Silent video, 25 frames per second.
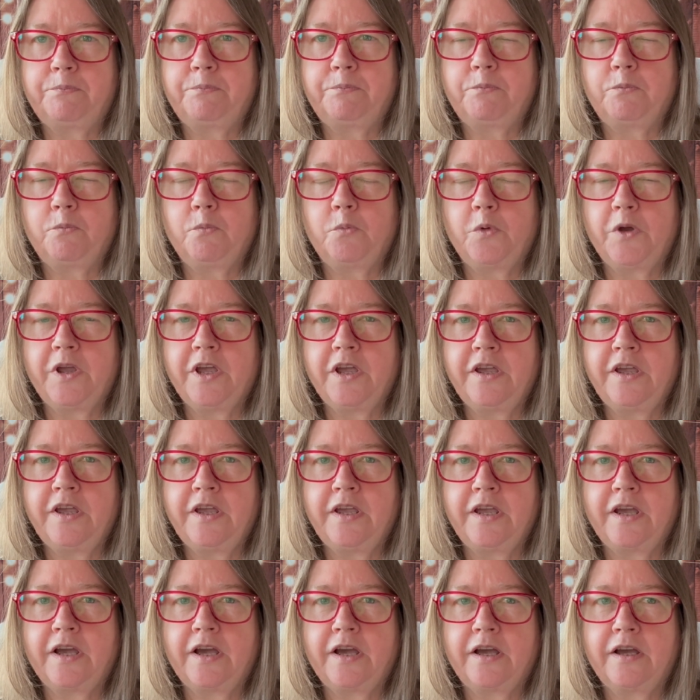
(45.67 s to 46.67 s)

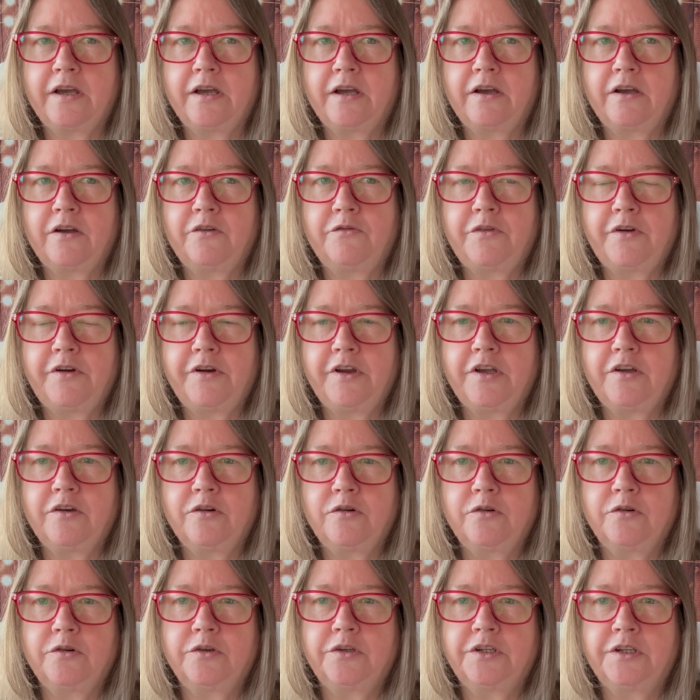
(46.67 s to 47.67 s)
We are very
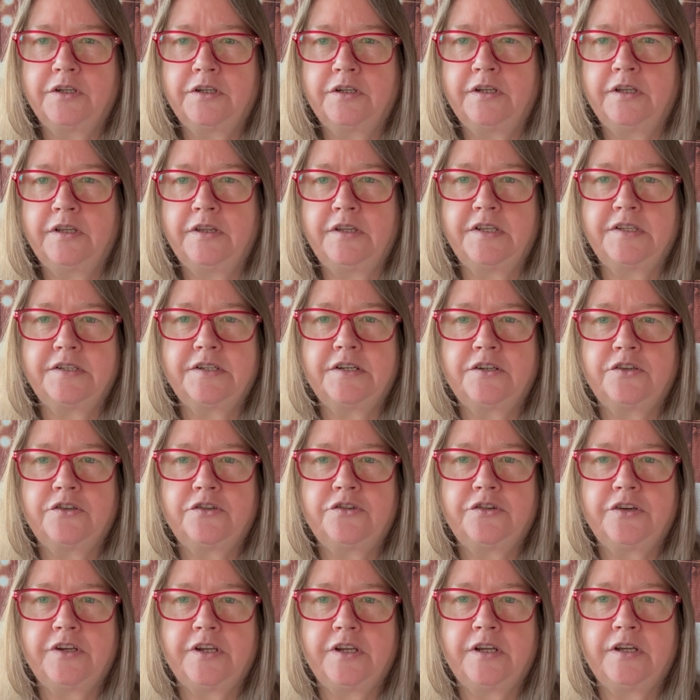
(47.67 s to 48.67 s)
good in this
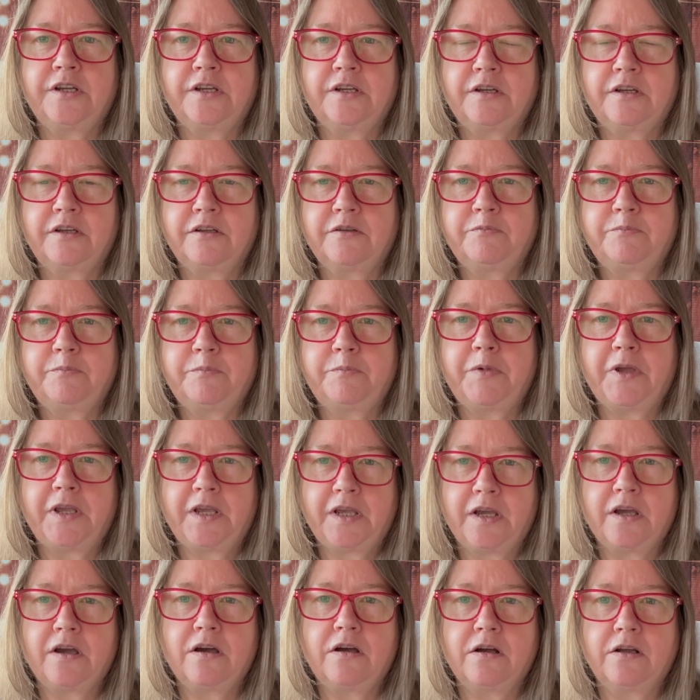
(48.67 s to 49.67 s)
country of
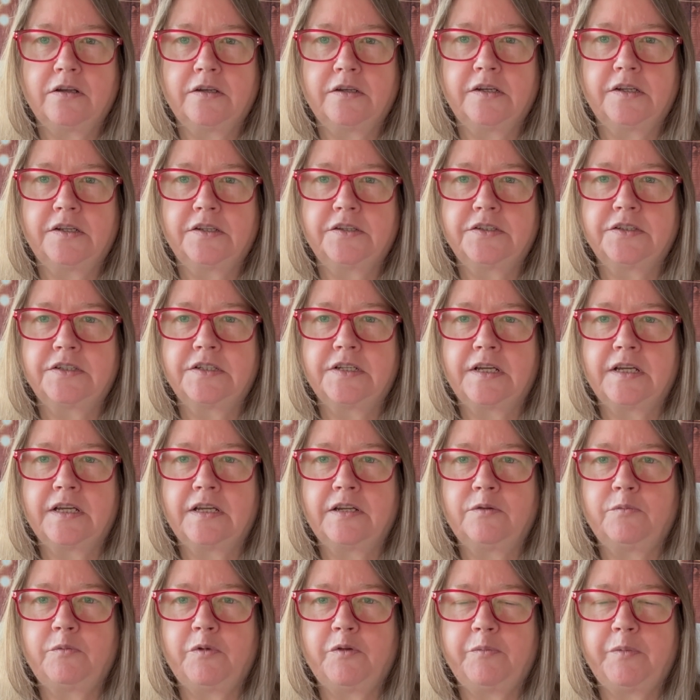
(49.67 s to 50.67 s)
being gardeners,
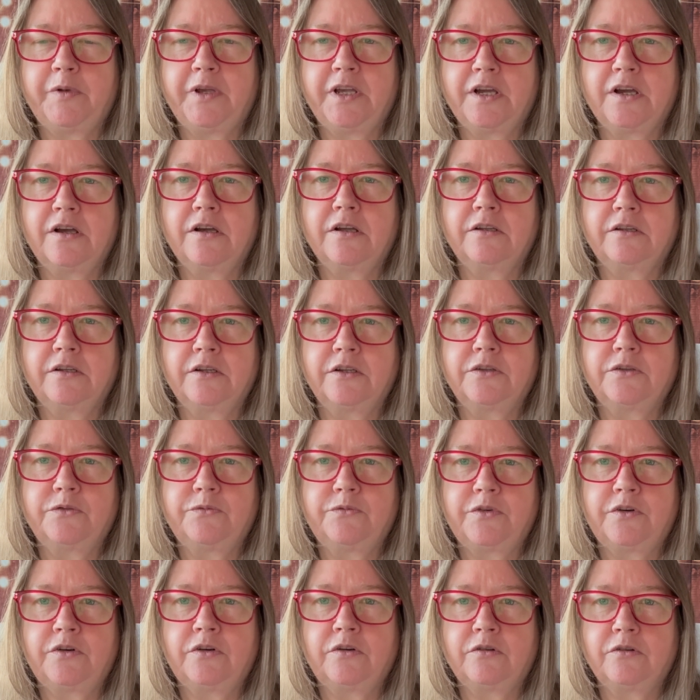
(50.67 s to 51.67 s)
and we've been gardeners
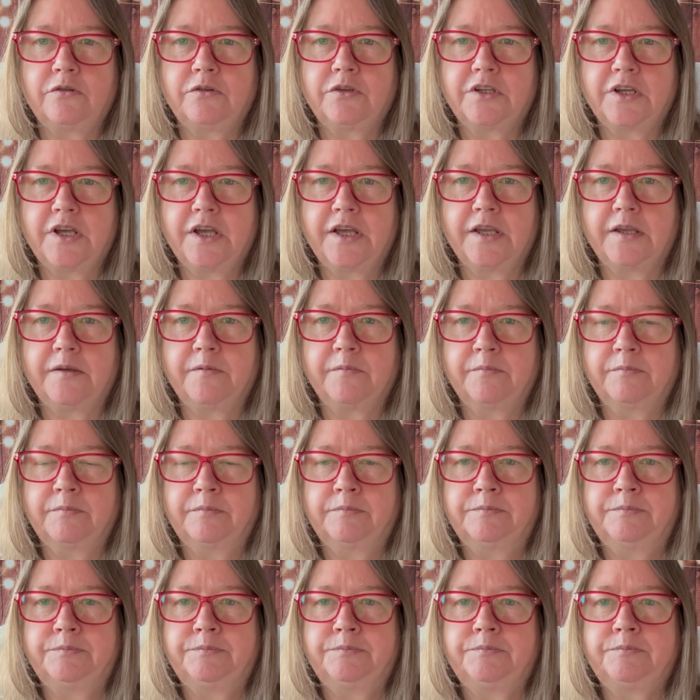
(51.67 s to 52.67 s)
for a long time,
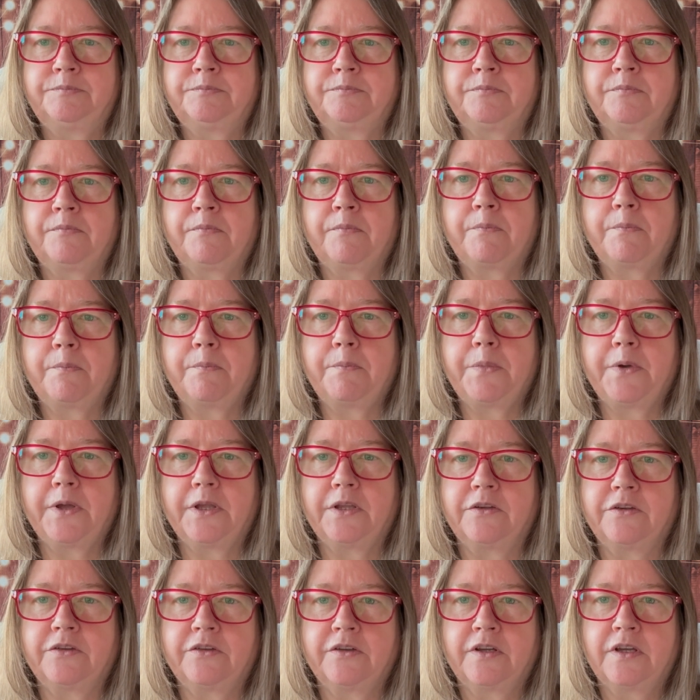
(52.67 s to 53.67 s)

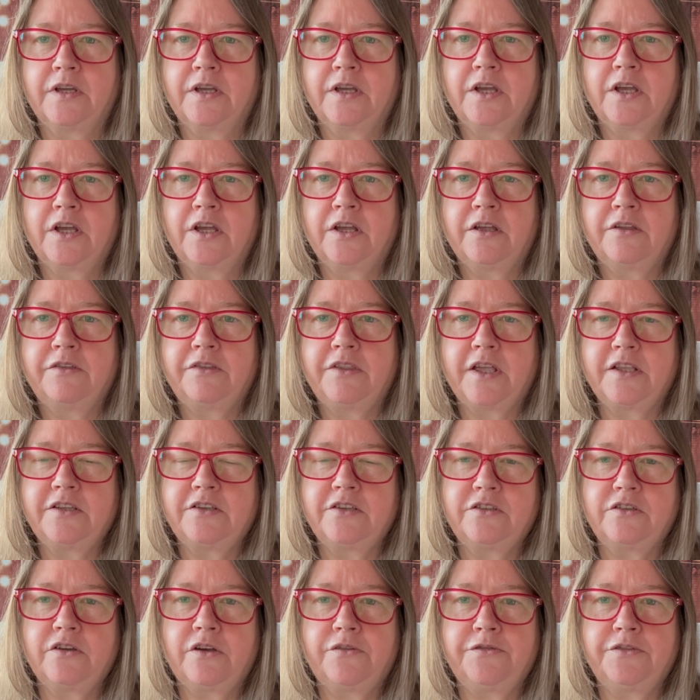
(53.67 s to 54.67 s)
but that
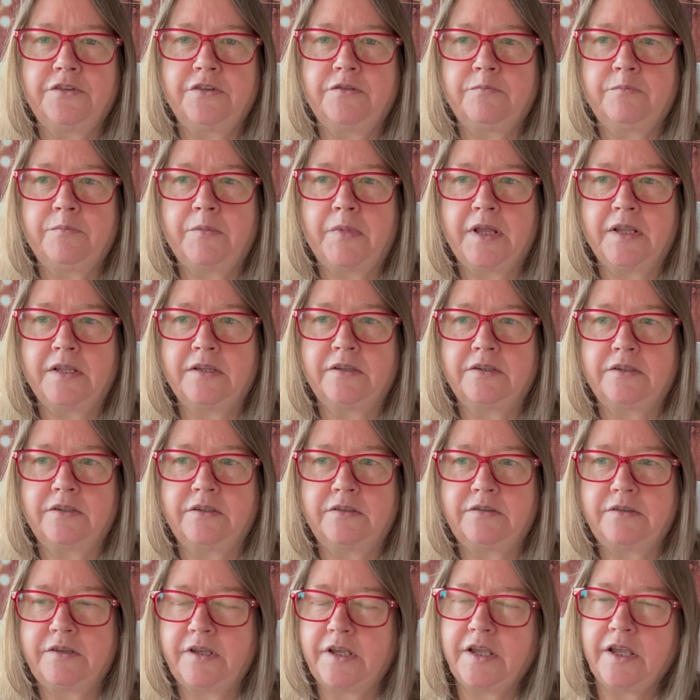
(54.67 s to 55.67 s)
has often meant
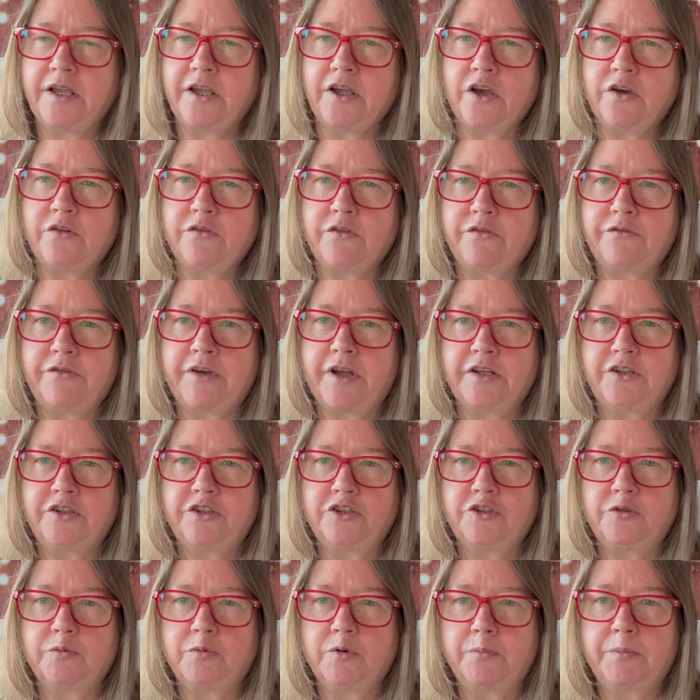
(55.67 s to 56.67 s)
digging over
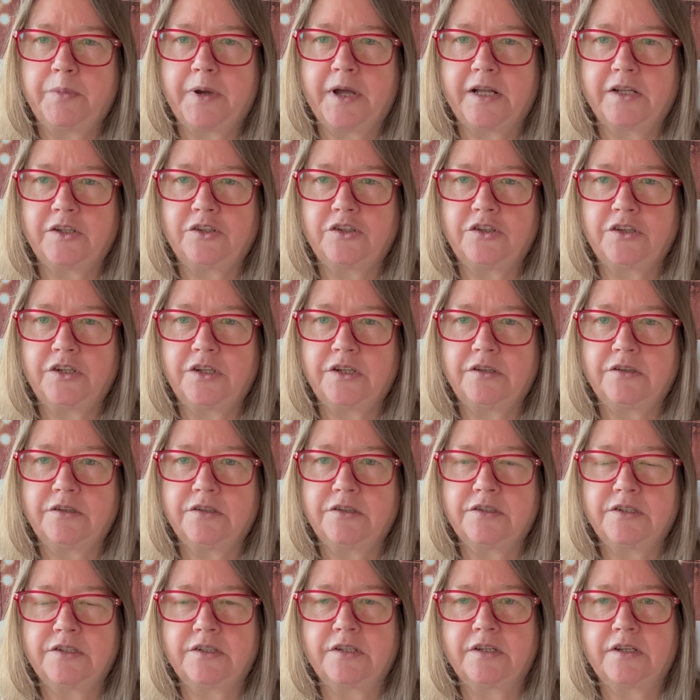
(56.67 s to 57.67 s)
vegetable
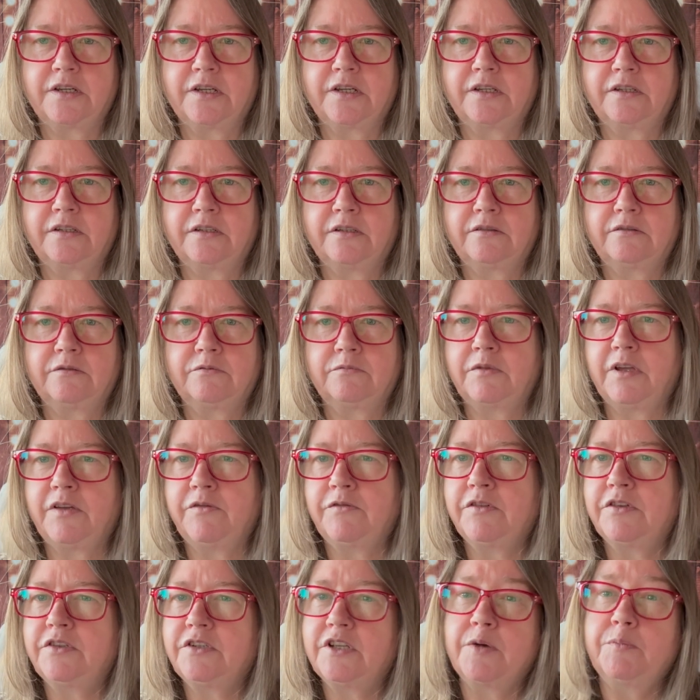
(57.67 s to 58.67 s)
patches and
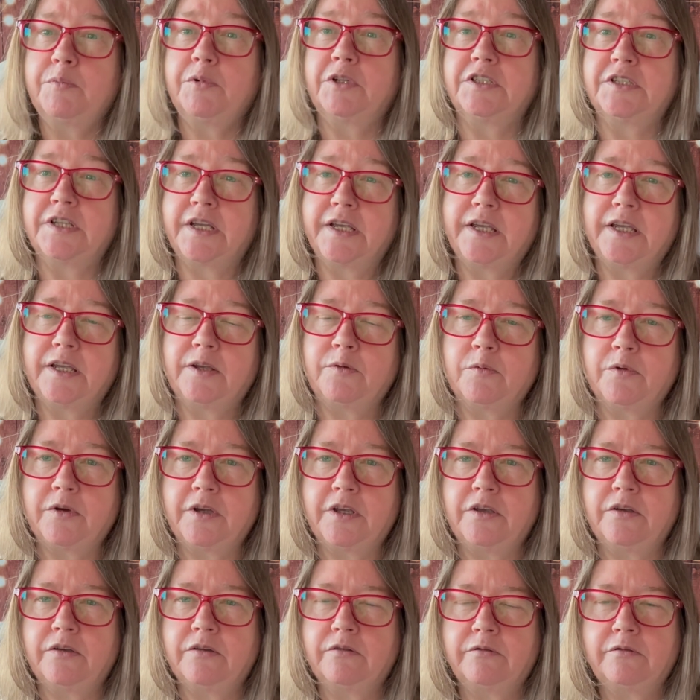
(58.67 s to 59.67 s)
even double digging, where
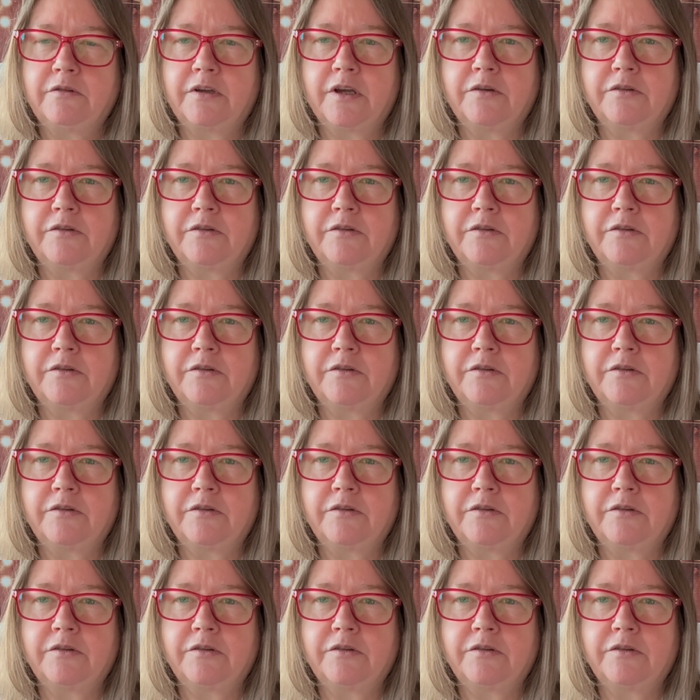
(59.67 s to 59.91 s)
you go